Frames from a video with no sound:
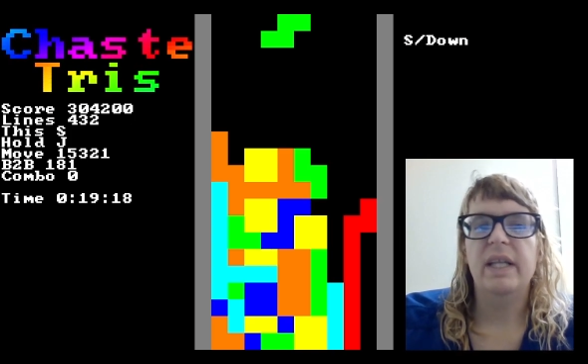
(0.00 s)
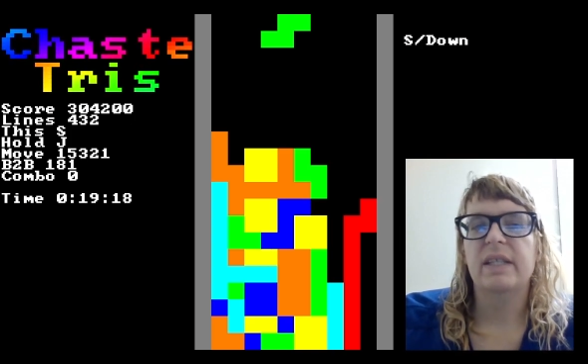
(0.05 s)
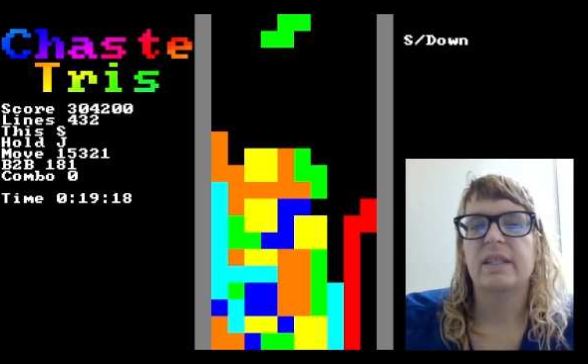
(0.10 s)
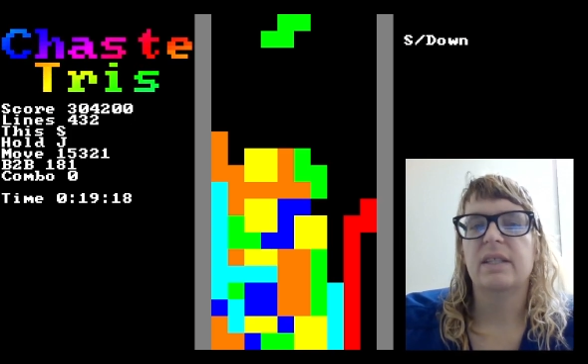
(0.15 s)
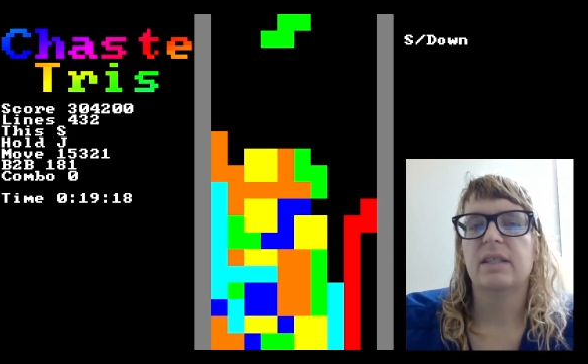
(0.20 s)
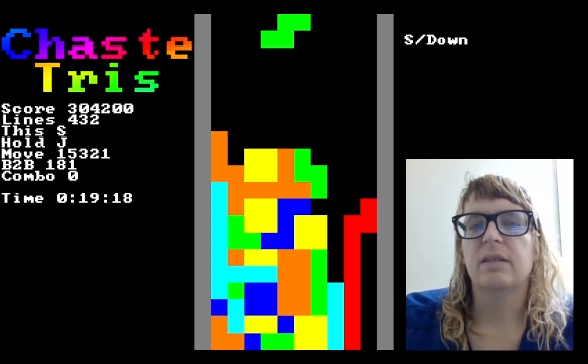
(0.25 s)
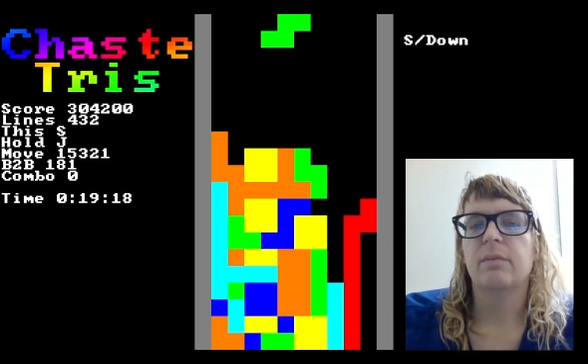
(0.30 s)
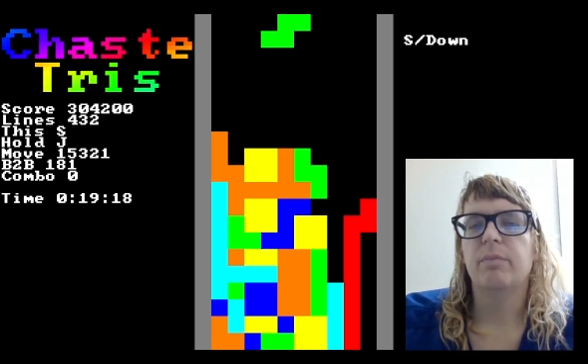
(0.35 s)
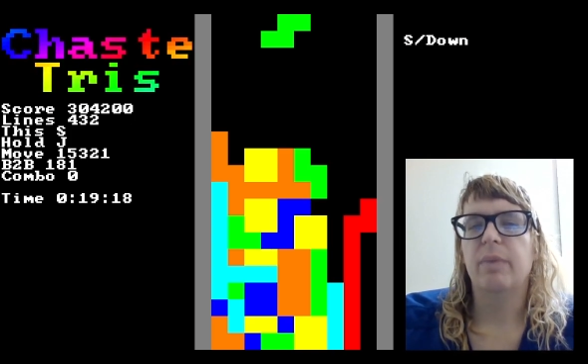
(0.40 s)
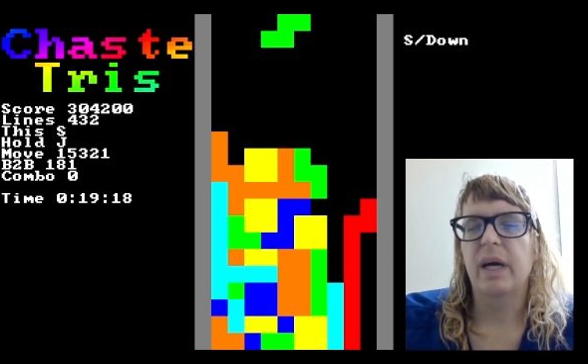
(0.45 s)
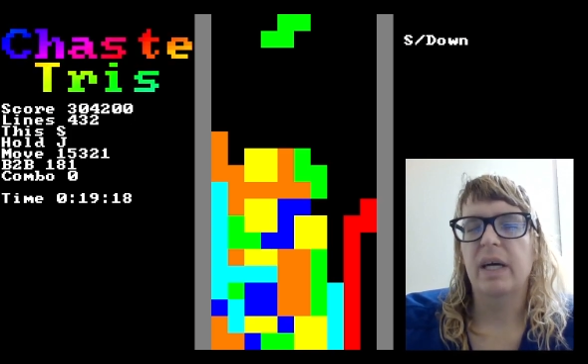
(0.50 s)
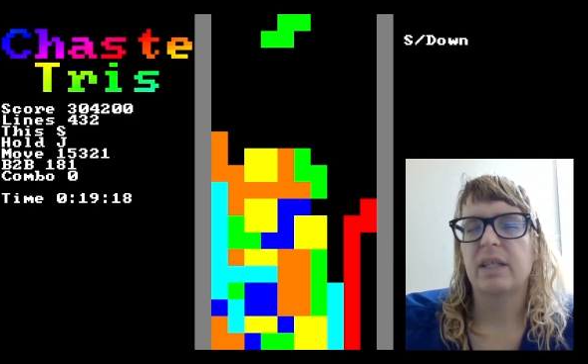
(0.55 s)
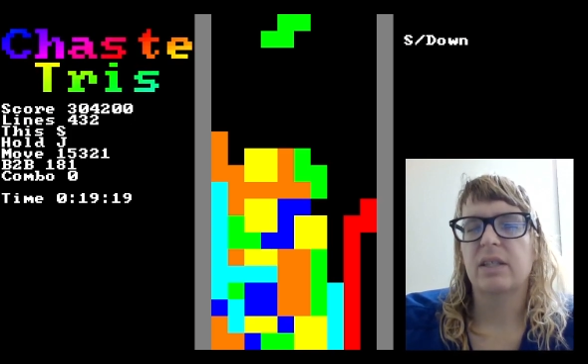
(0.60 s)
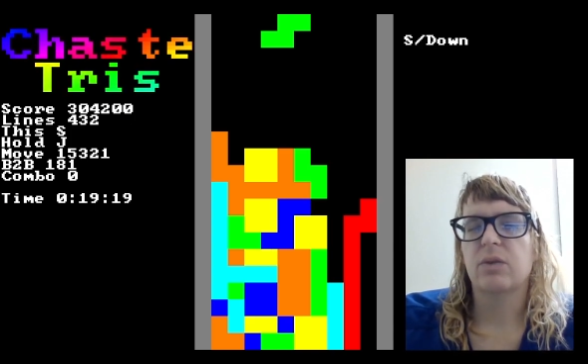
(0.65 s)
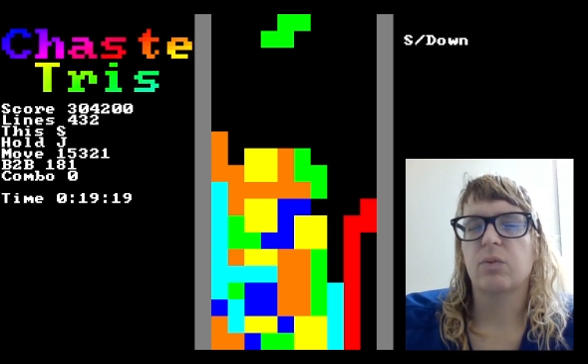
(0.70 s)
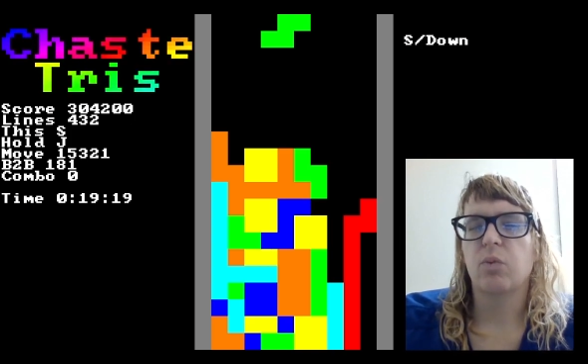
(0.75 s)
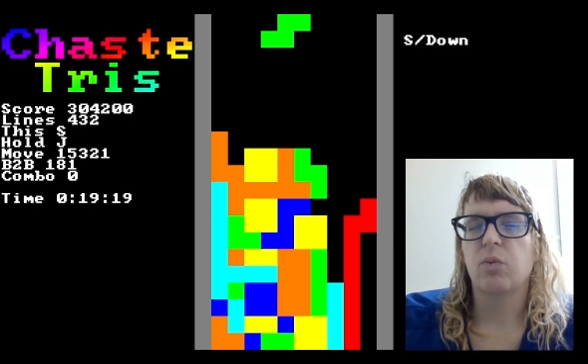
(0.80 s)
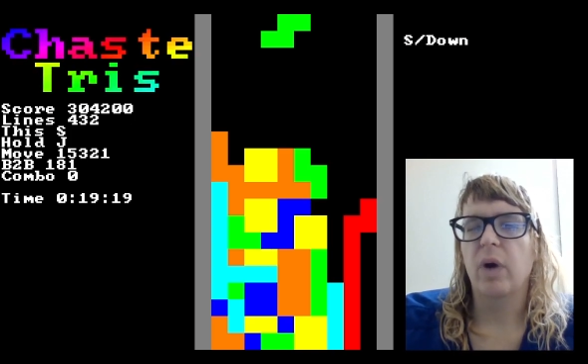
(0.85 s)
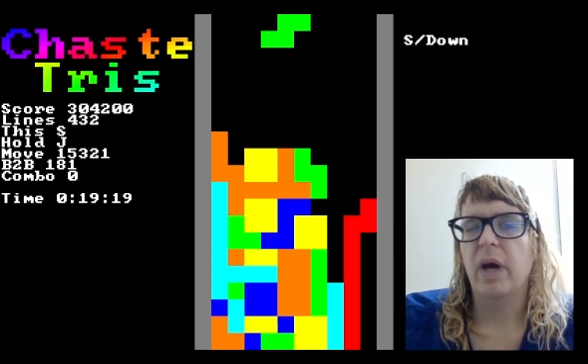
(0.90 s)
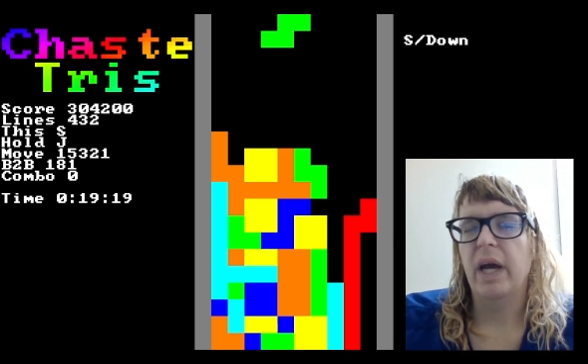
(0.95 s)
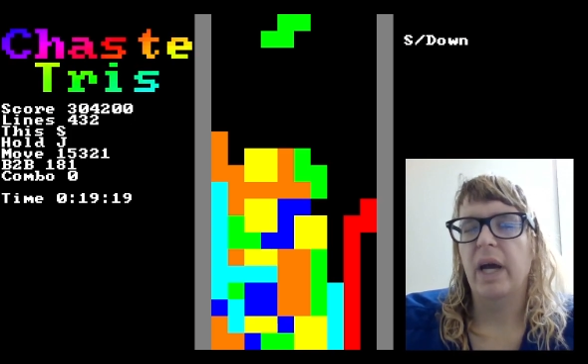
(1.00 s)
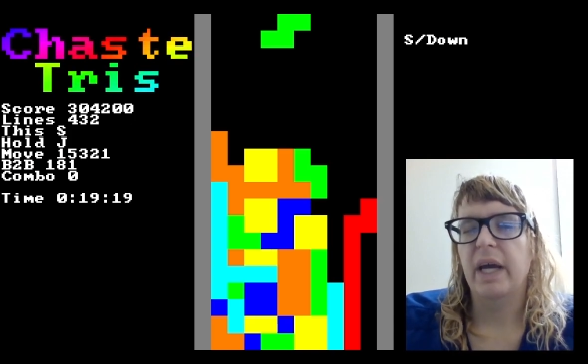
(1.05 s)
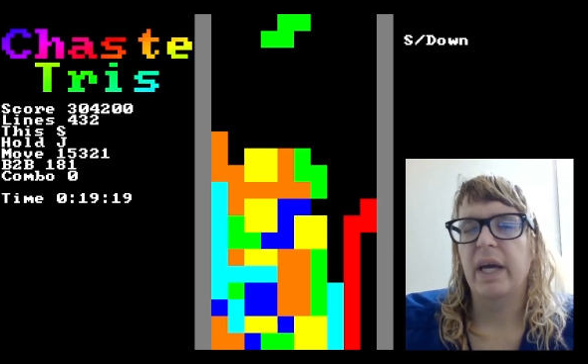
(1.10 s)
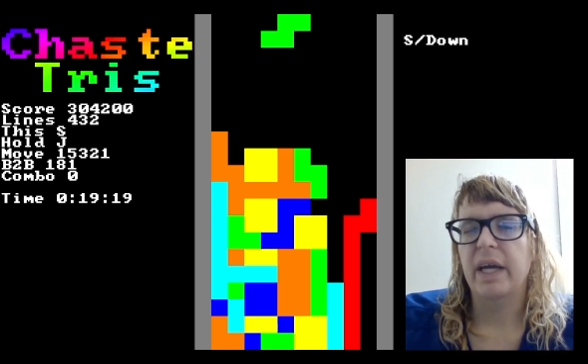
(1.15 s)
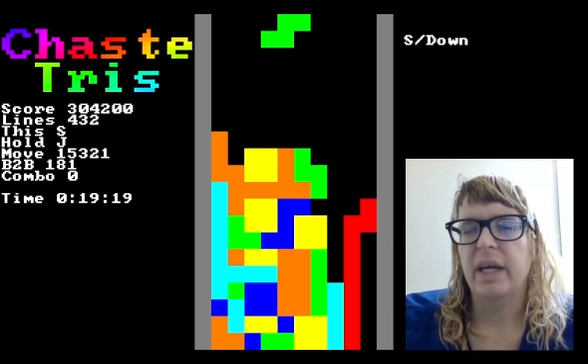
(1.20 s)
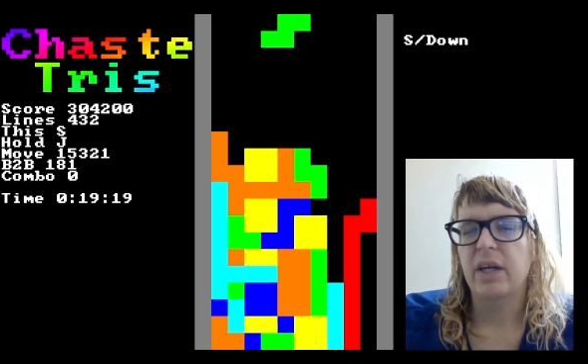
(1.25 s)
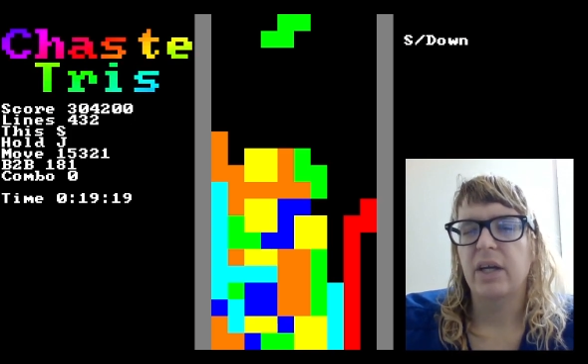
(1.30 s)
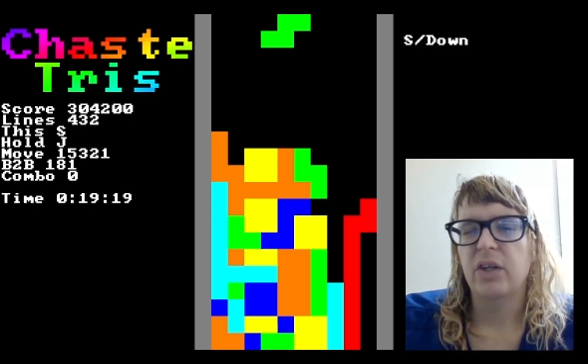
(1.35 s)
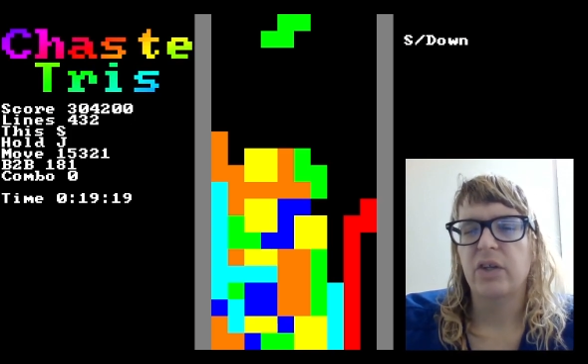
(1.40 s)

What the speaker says: is the best way